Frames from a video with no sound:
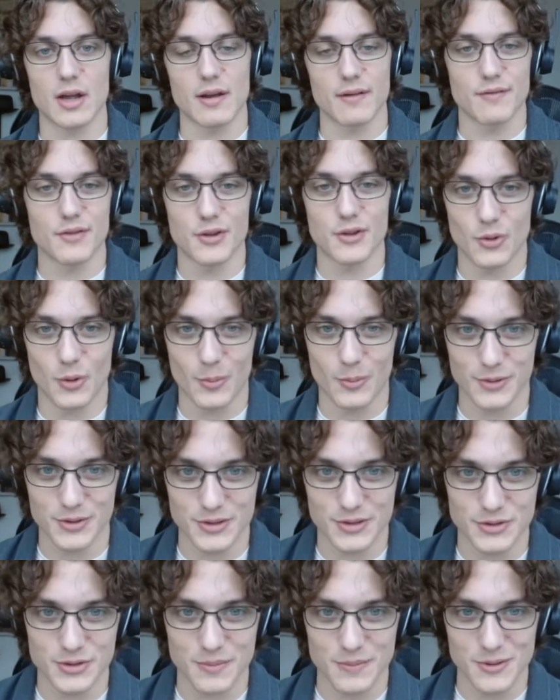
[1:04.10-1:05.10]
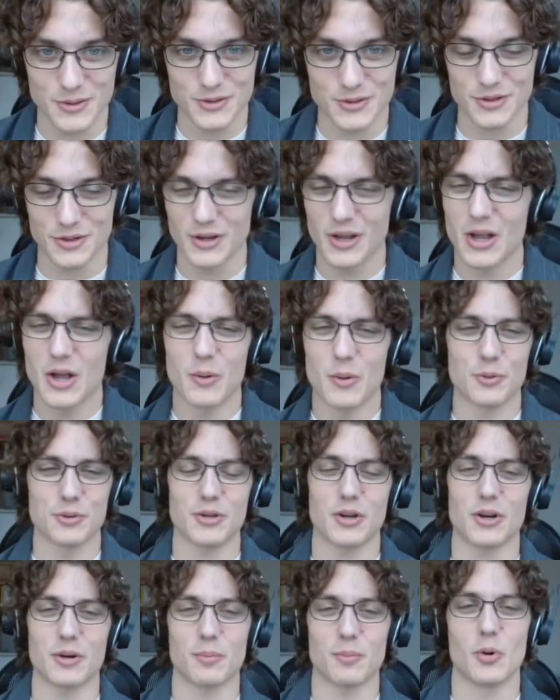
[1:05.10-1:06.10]
of the normal distribution. We'll
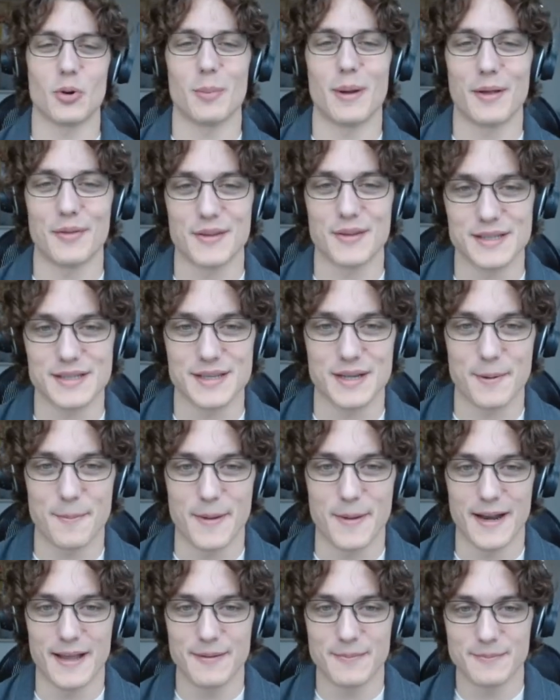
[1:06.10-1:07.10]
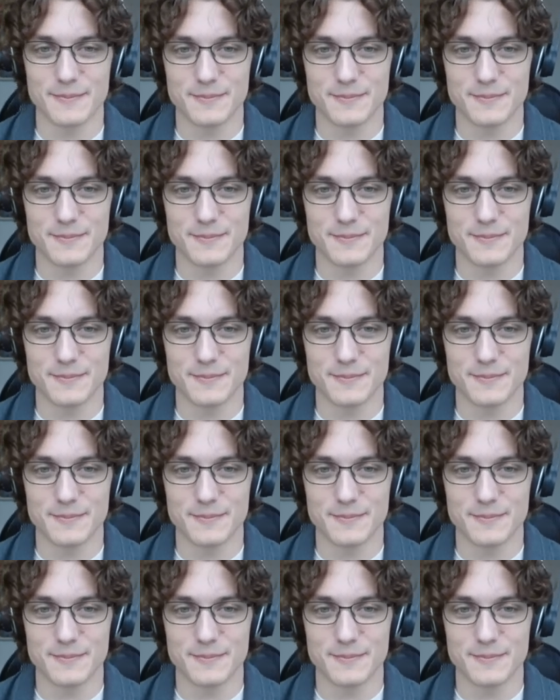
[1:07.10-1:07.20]
talk more about this in a minute.